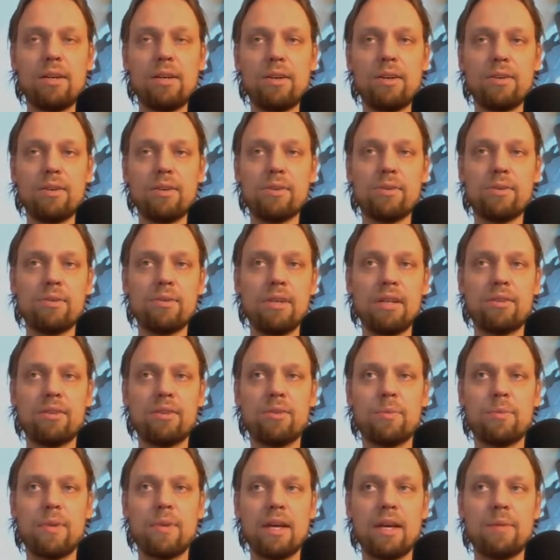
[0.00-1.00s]
need
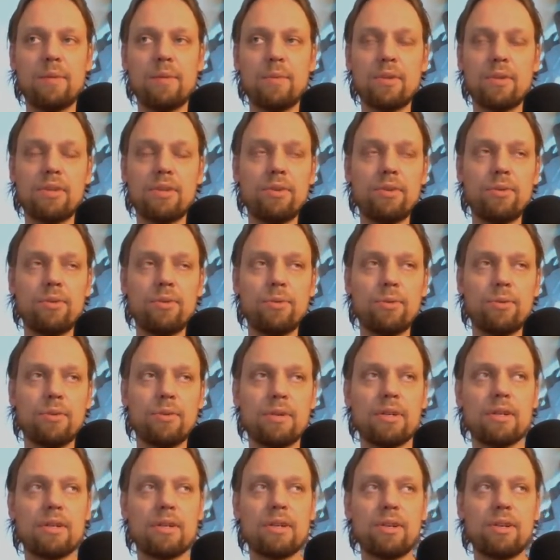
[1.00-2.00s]
to be able
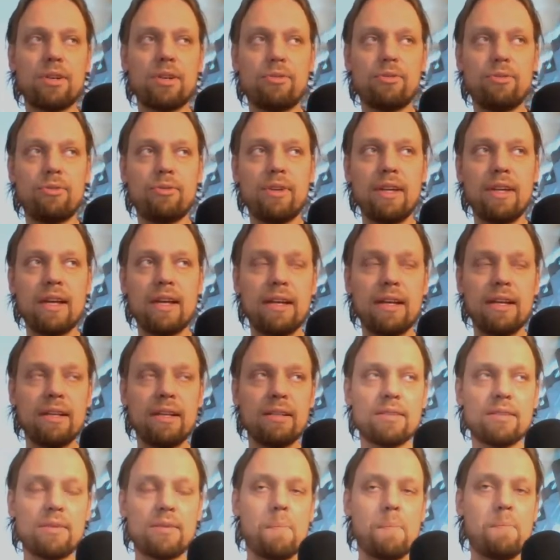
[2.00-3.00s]
to
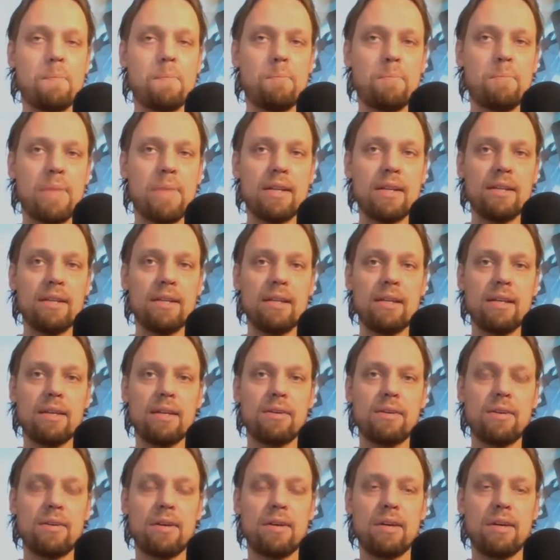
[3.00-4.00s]
create
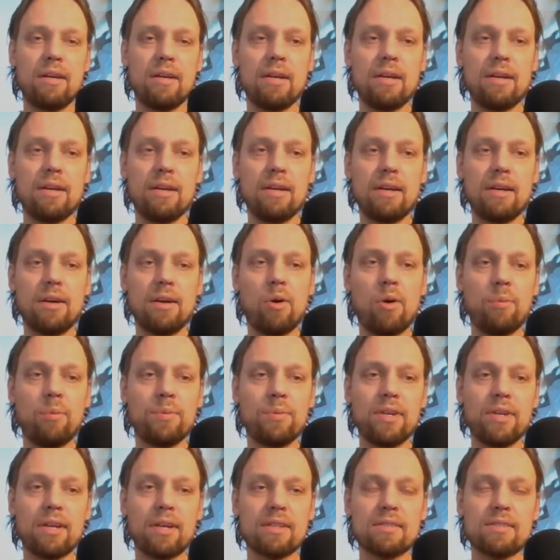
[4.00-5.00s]
many
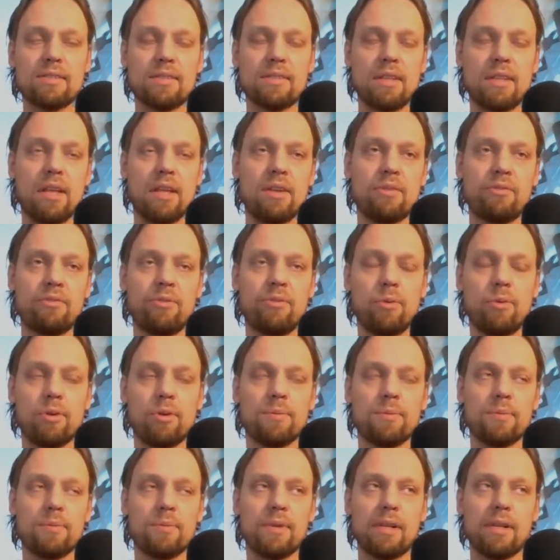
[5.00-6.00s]
objects in a
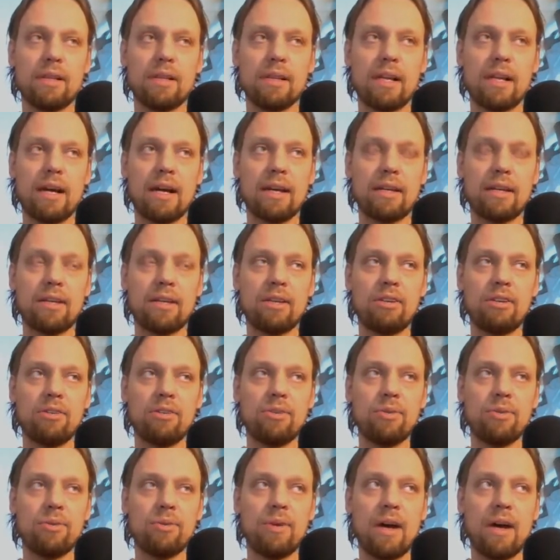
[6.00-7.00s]
form. Like
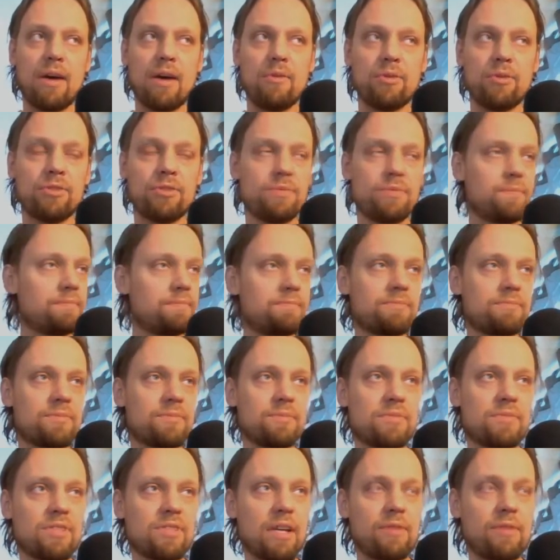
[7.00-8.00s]
you
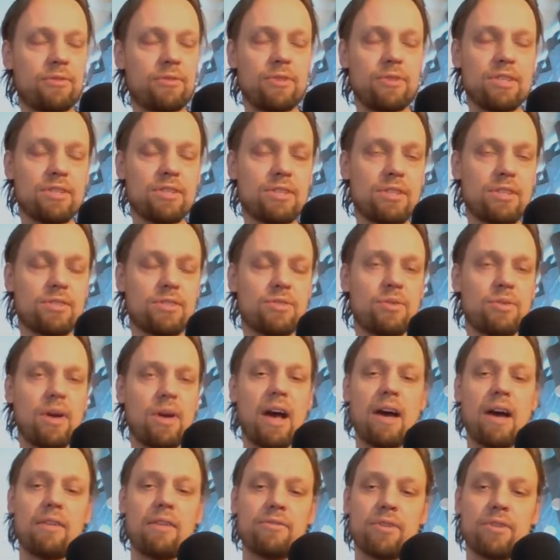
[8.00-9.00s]
say, for instance, you
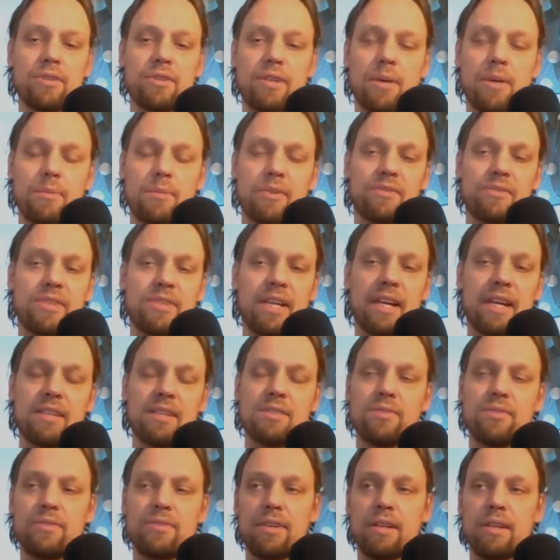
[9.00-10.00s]
have a number of
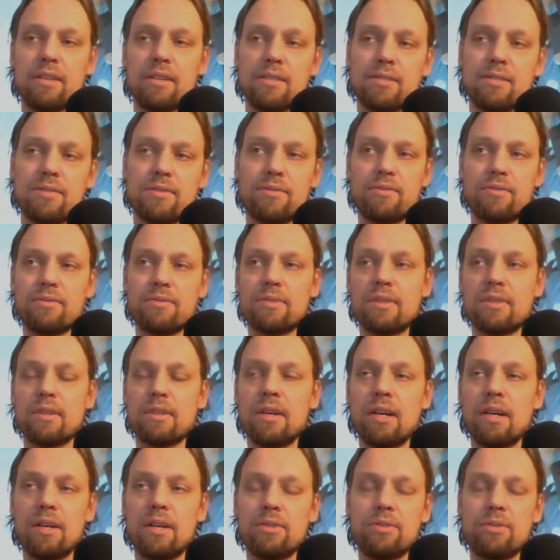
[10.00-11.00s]
text fields
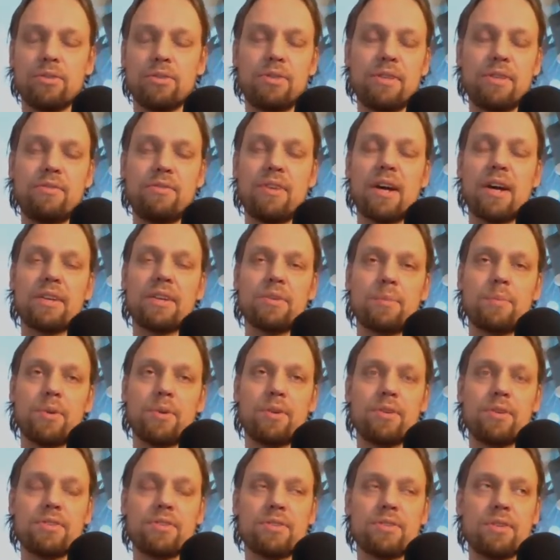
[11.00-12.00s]
to define a
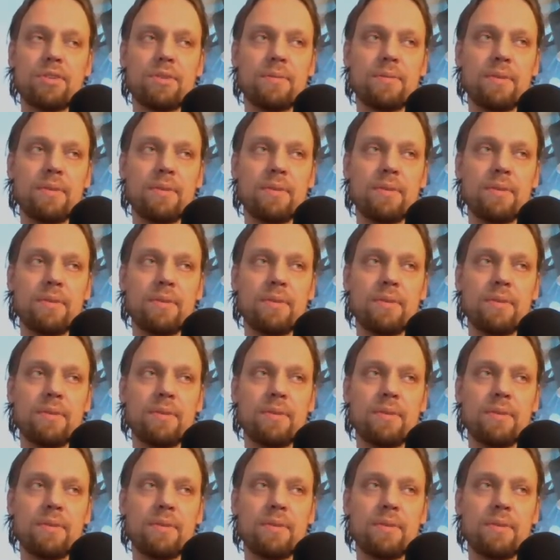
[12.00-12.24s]
person,